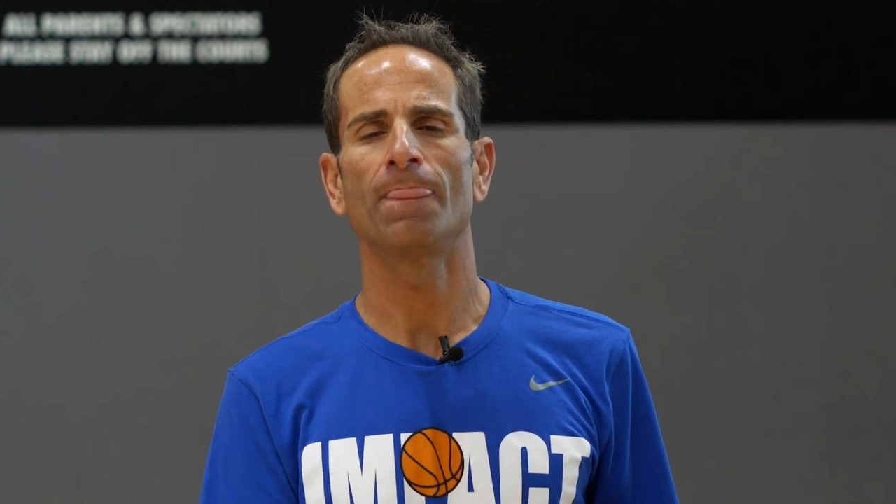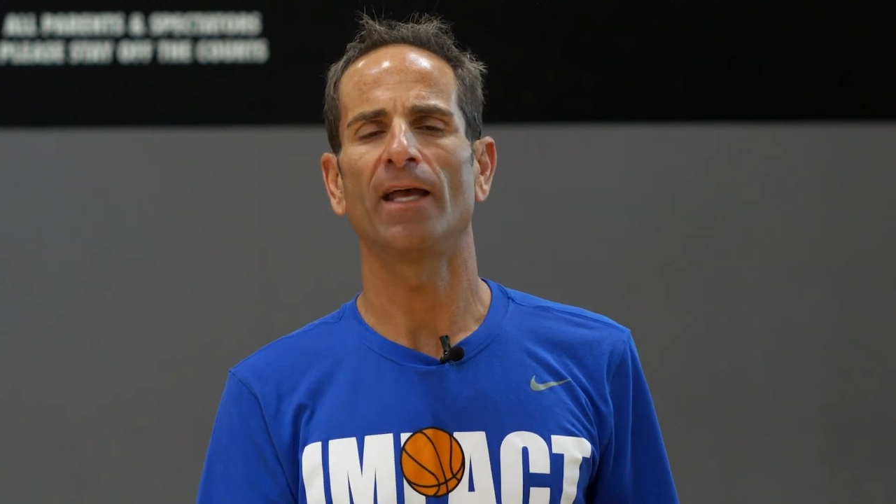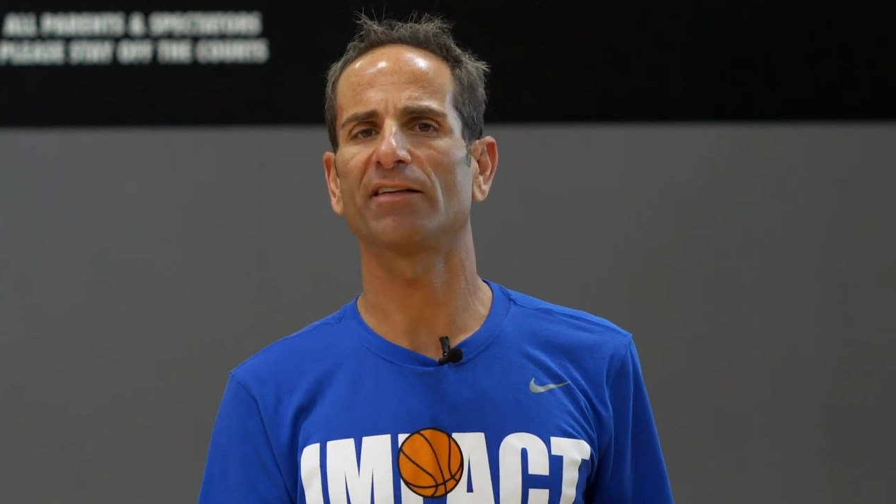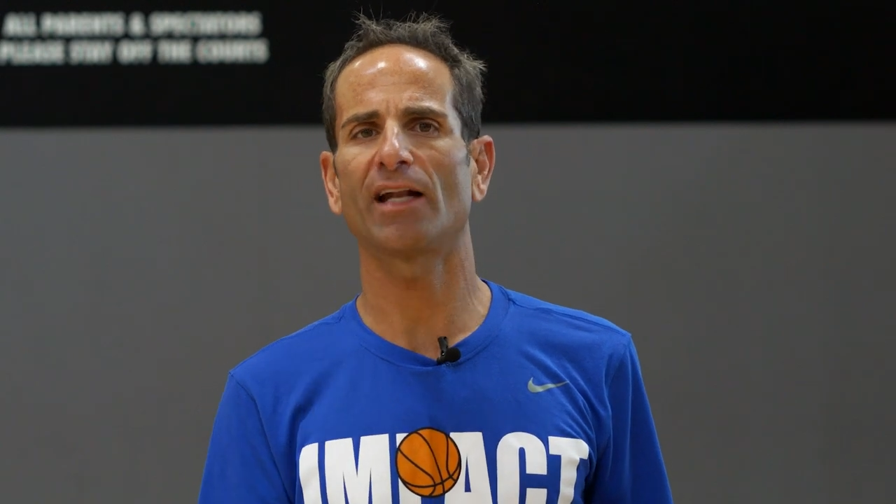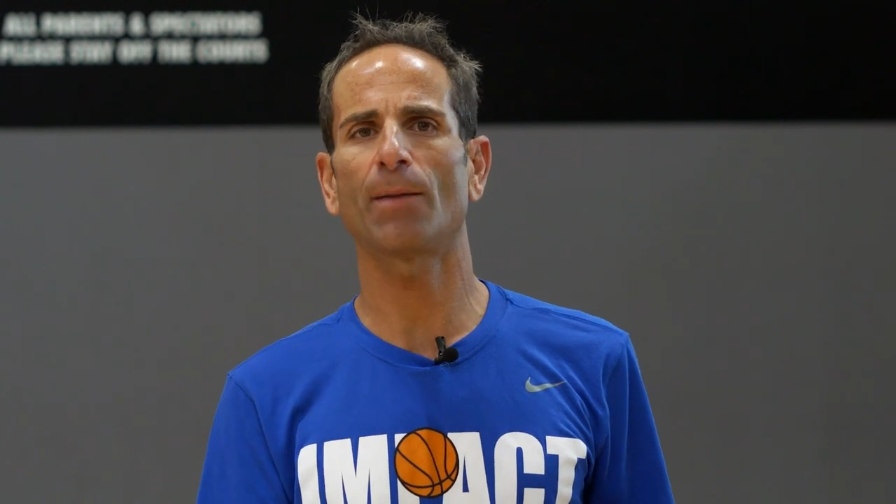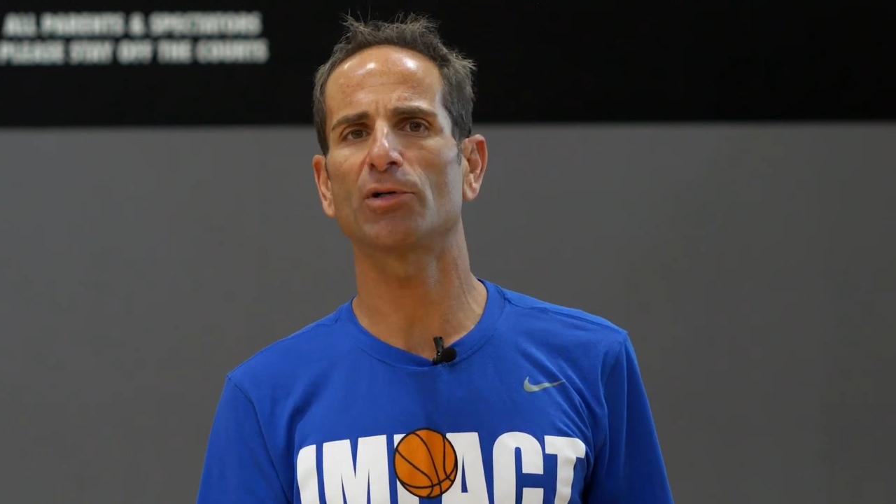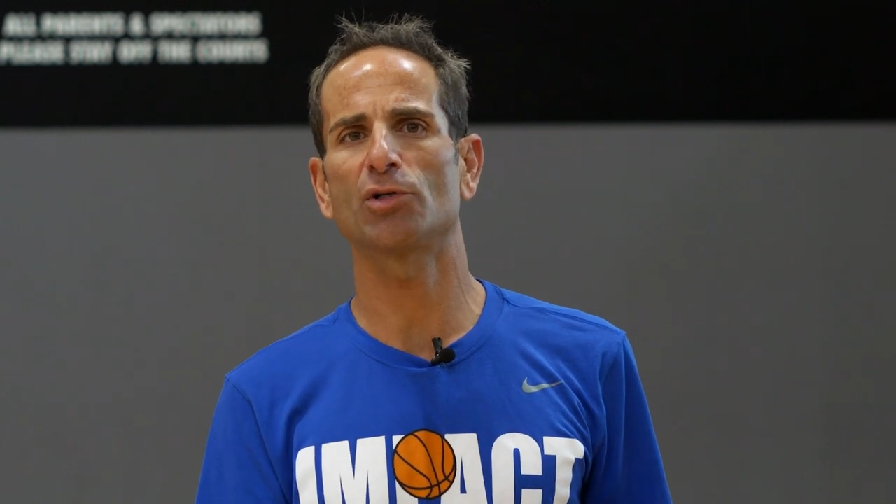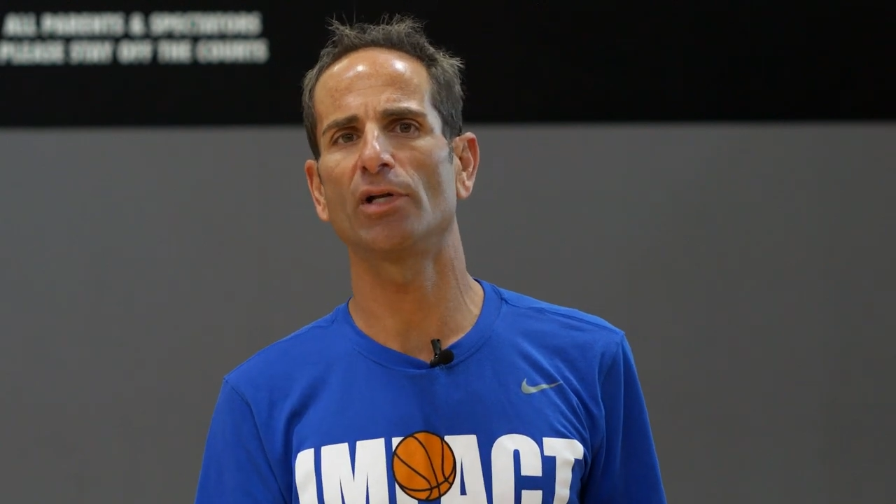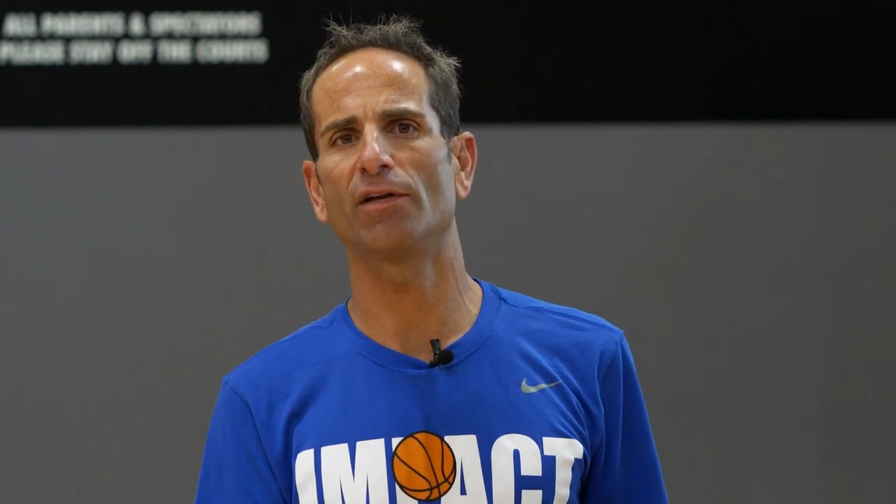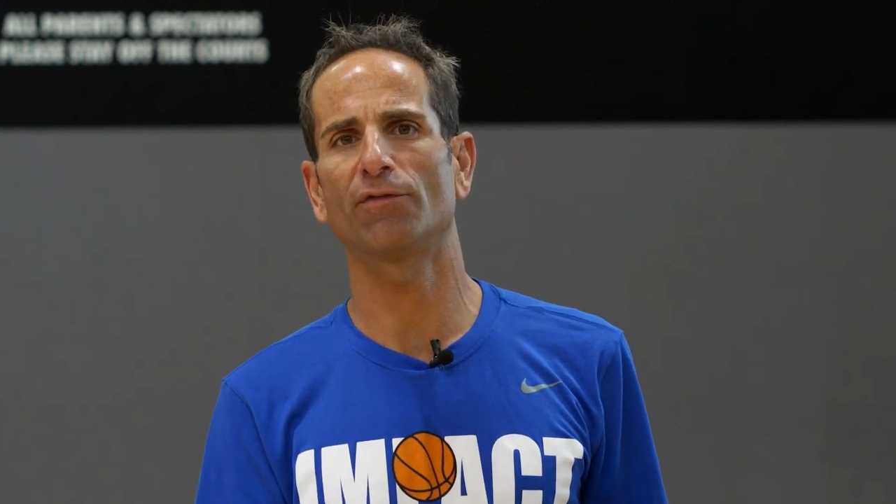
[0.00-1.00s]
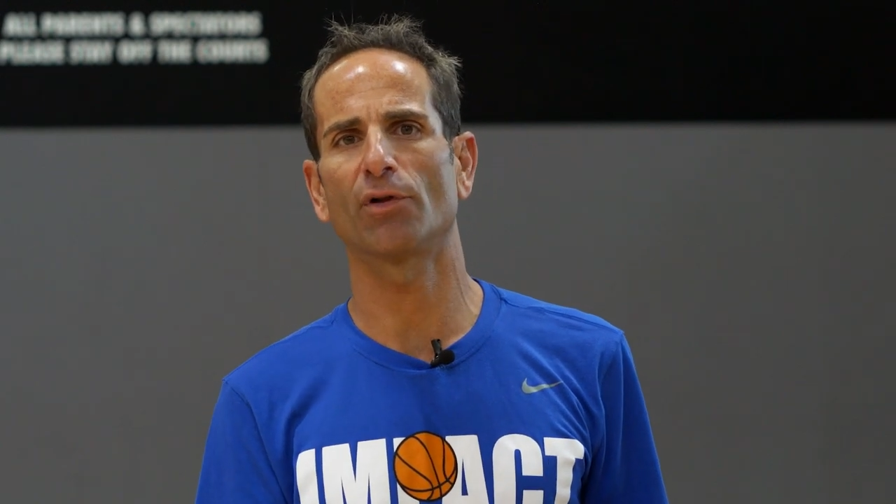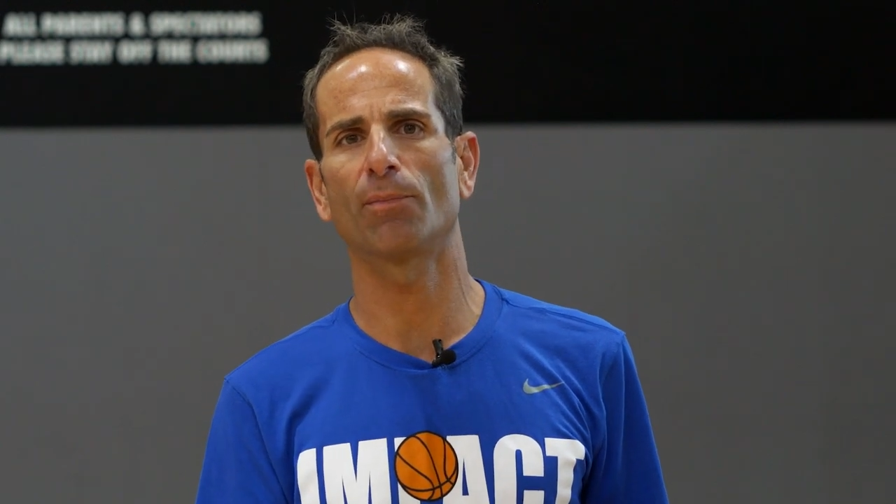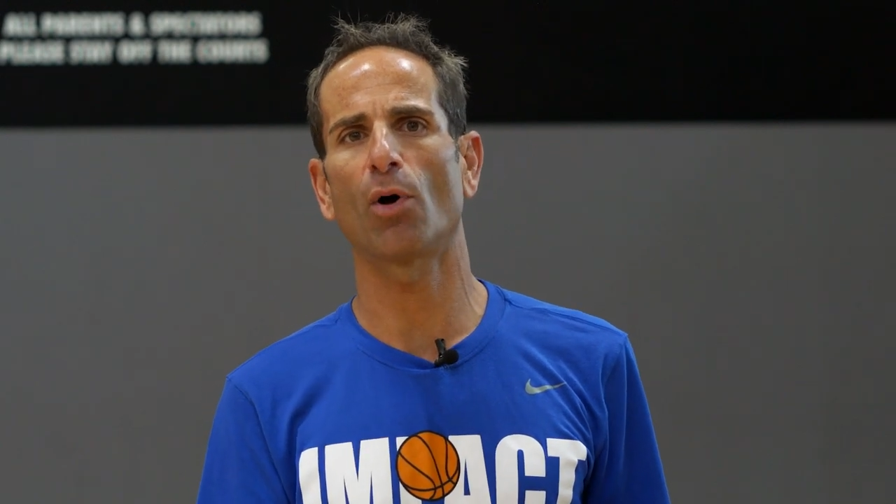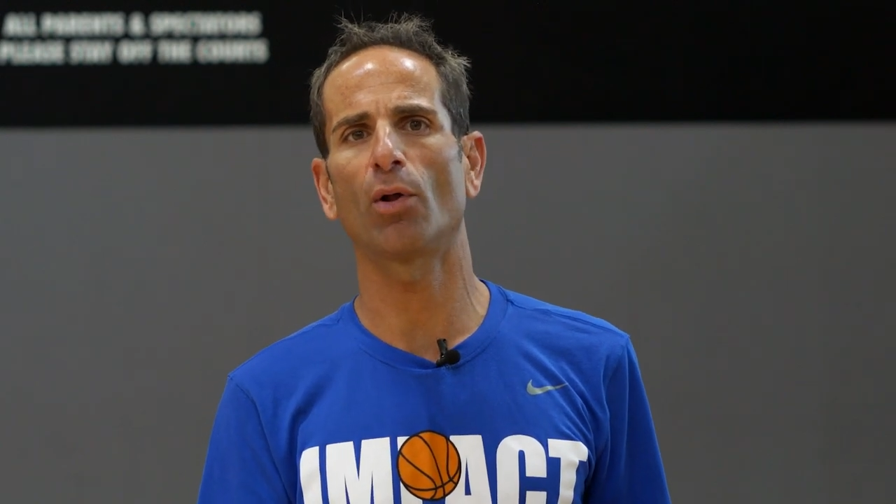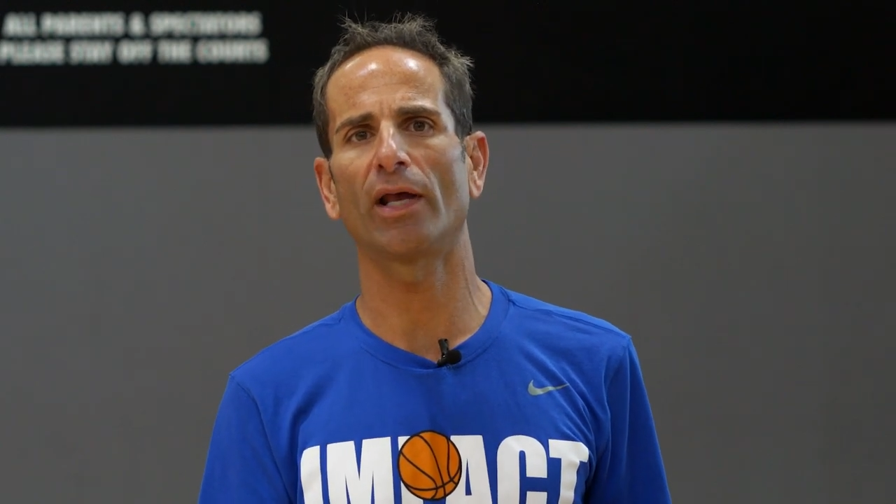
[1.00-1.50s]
It's an opportunity for the ball